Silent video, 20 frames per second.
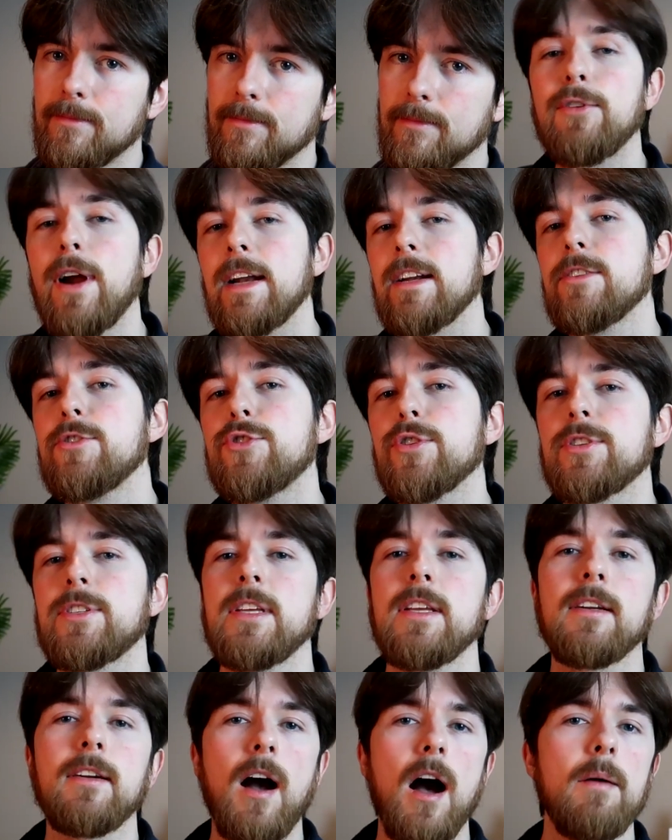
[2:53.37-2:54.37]
Now, rather than just
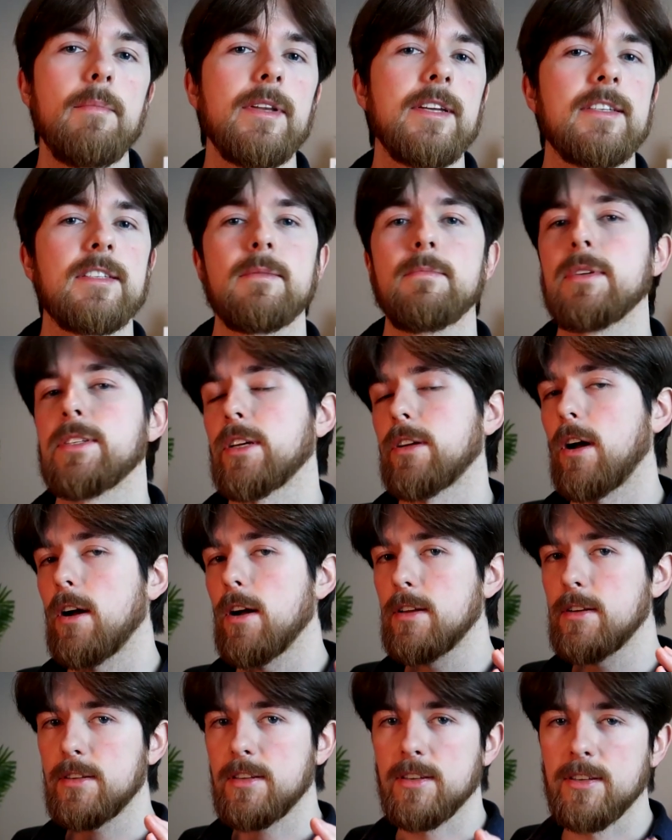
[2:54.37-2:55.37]
seeing communism as a
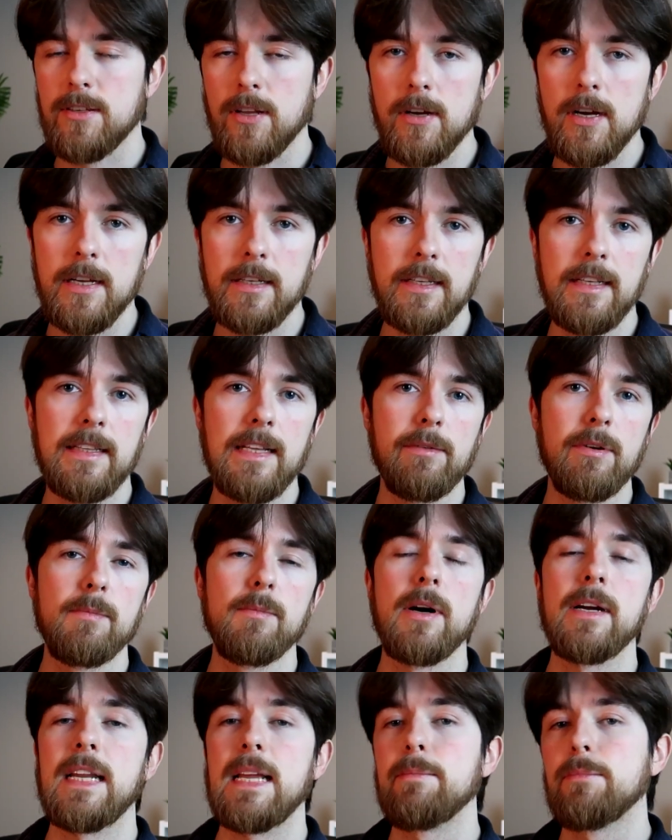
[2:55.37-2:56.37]
kind of society that we
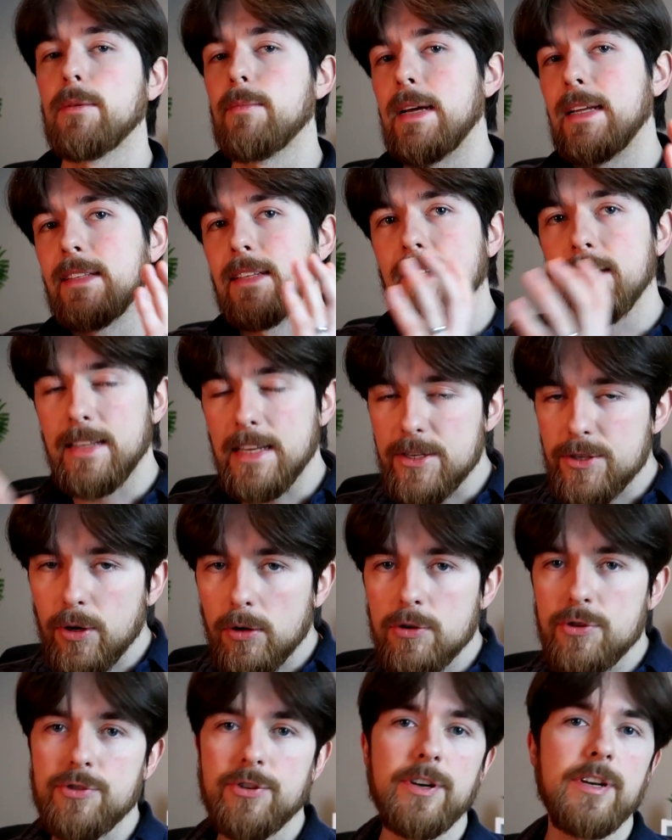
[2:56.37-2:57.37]
might implement in this
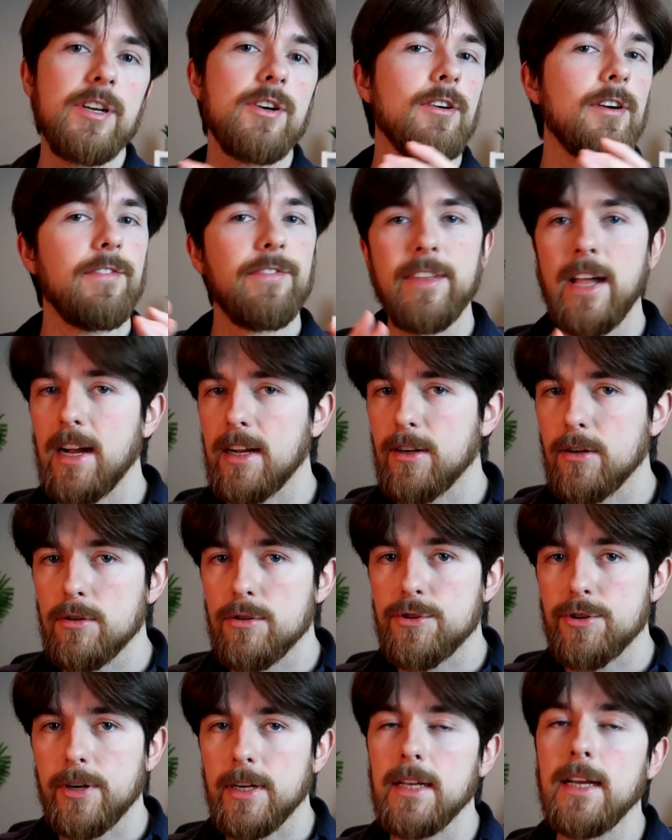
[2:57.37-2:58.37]
country or in that
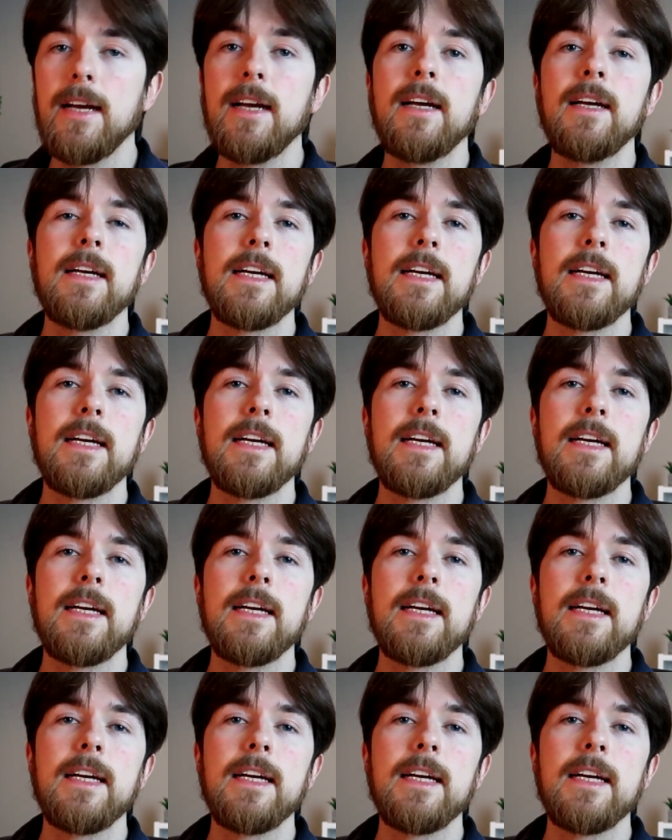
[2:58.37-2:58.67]
country,